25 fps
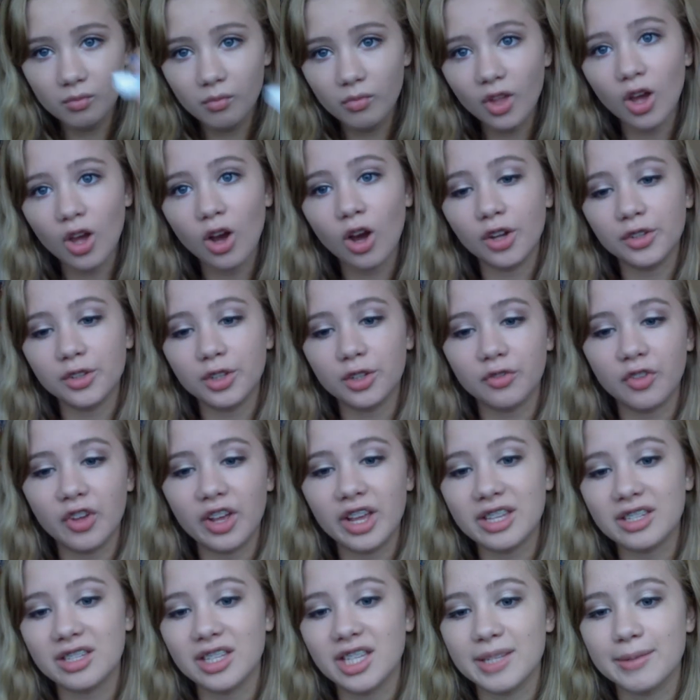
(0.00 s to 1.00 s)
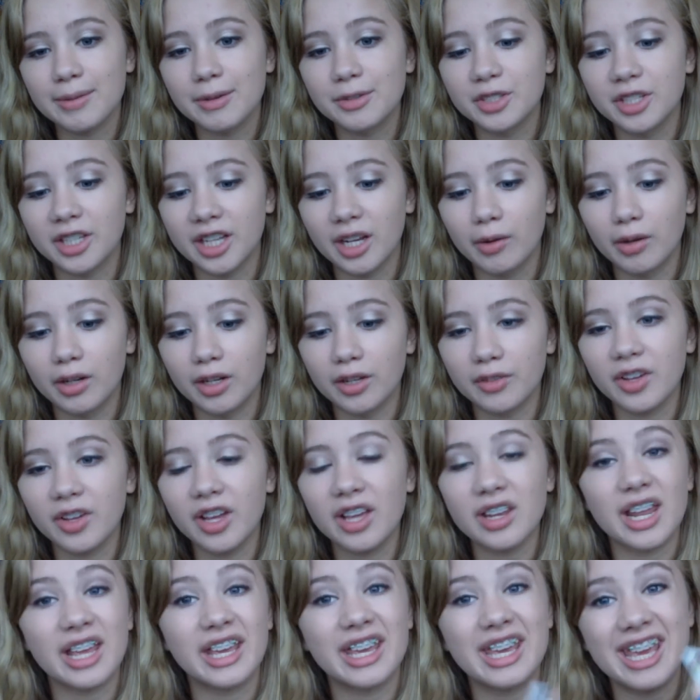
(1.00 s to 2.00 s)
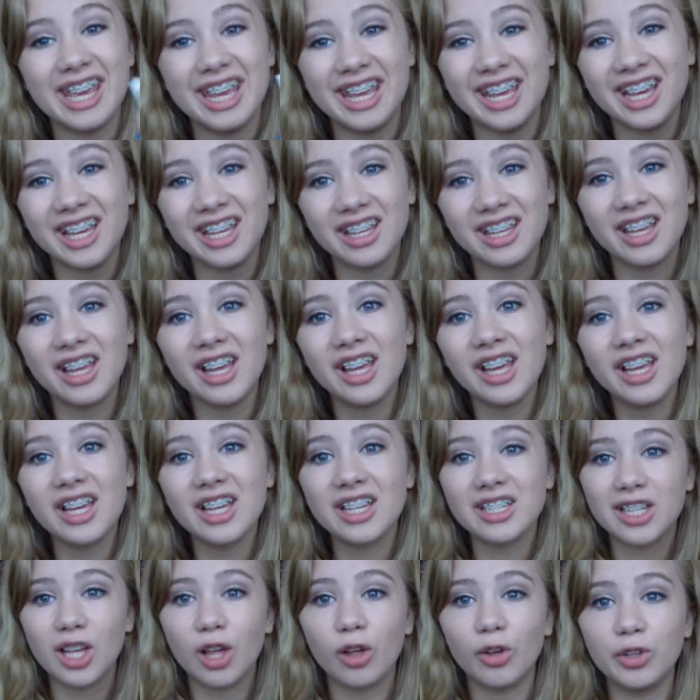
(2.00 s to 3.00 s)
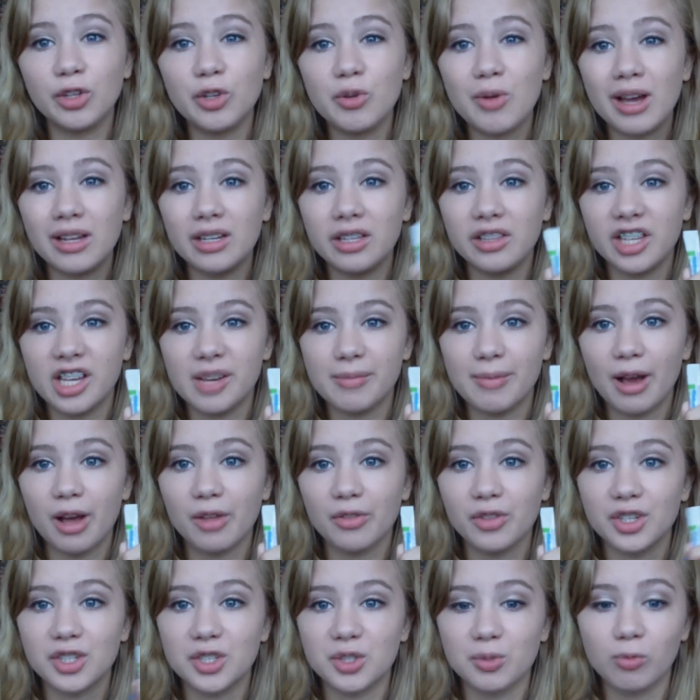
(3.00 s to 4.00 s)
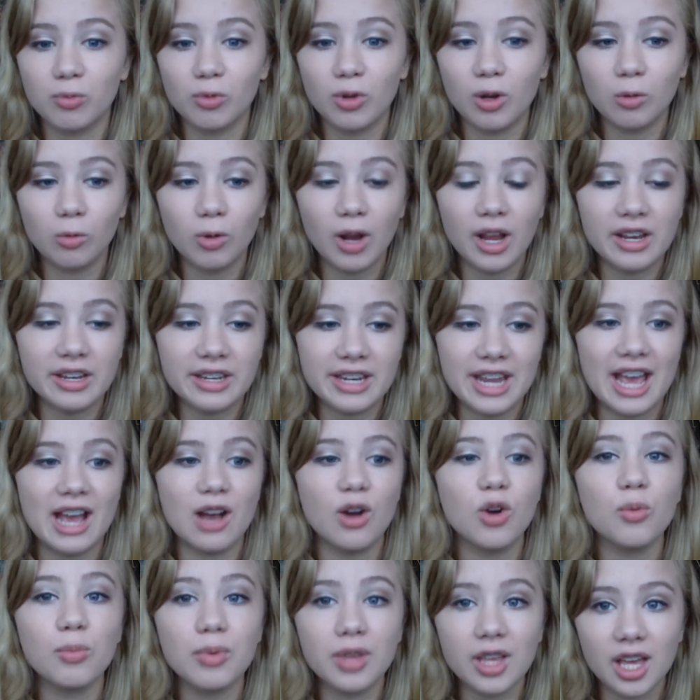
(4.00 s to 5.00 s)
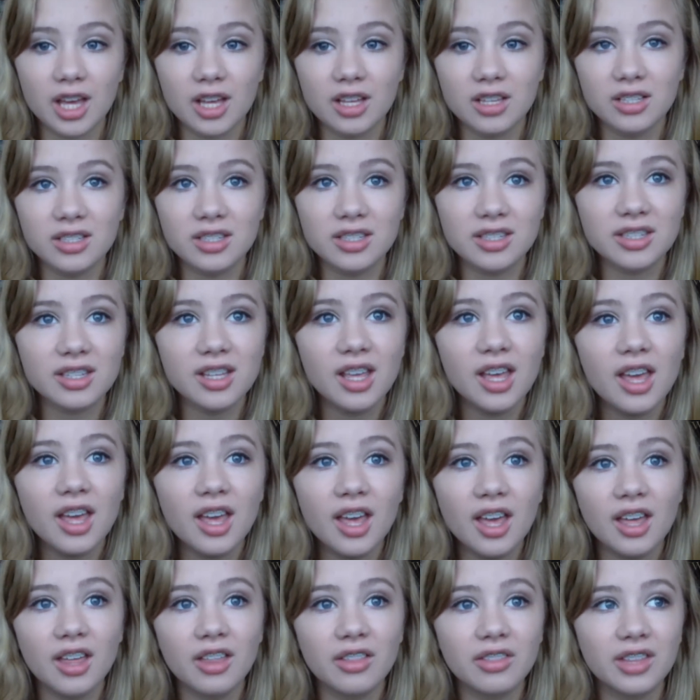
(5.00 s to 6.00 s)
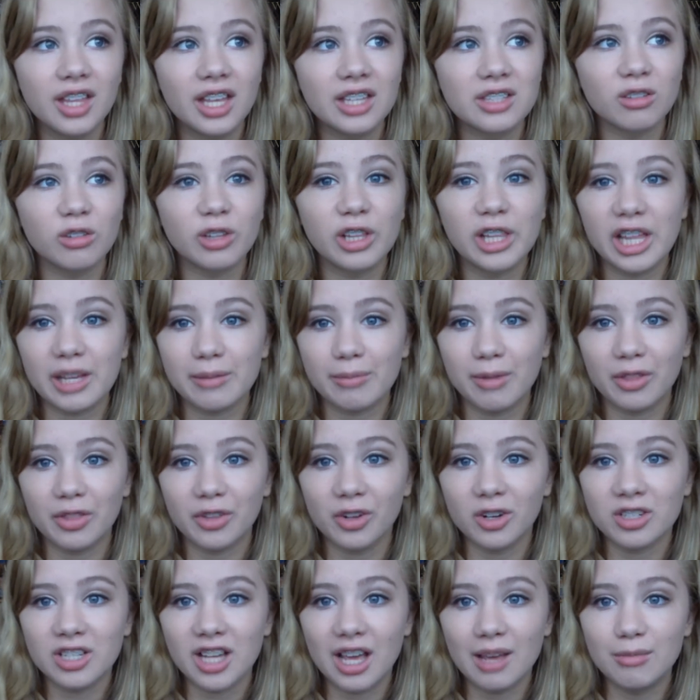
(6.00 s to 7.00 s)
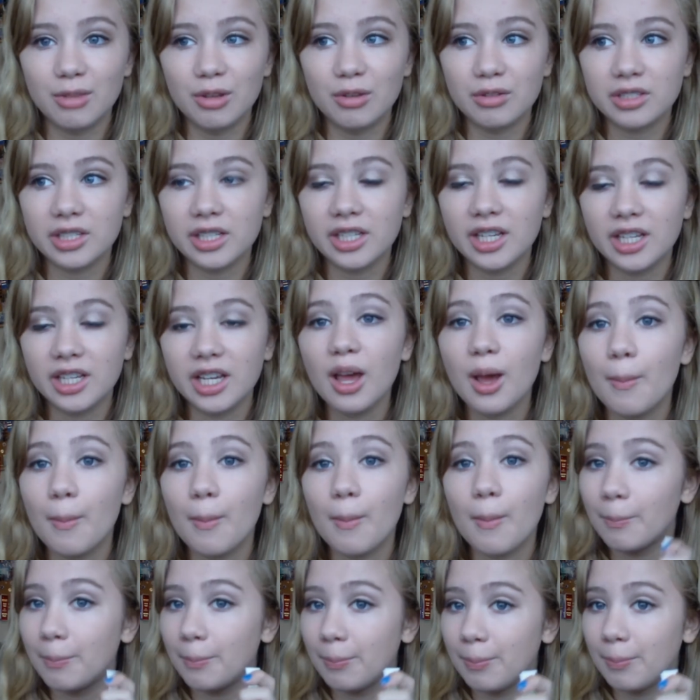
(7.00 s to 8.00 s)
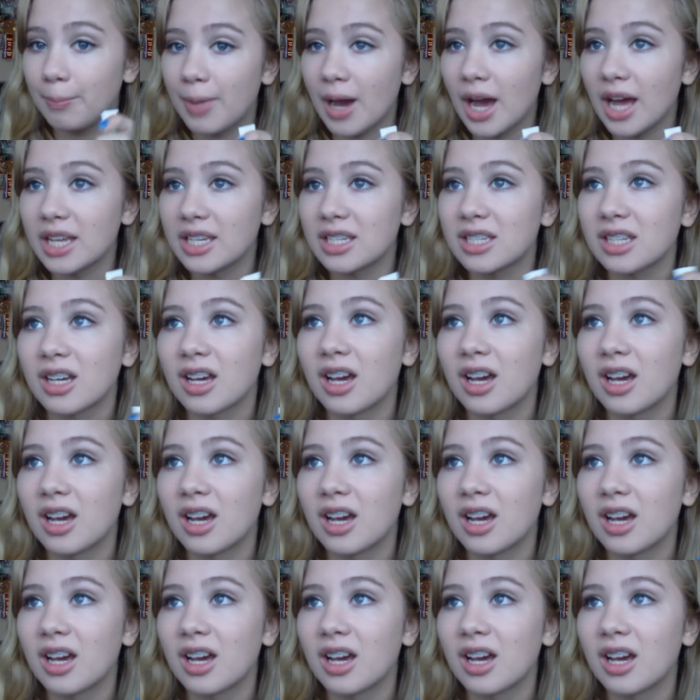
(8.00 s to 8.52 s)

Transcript: on your face and it's supposed to get rid of it. And I can't tell you anything about this right now because it's only like my 3rd time using it. But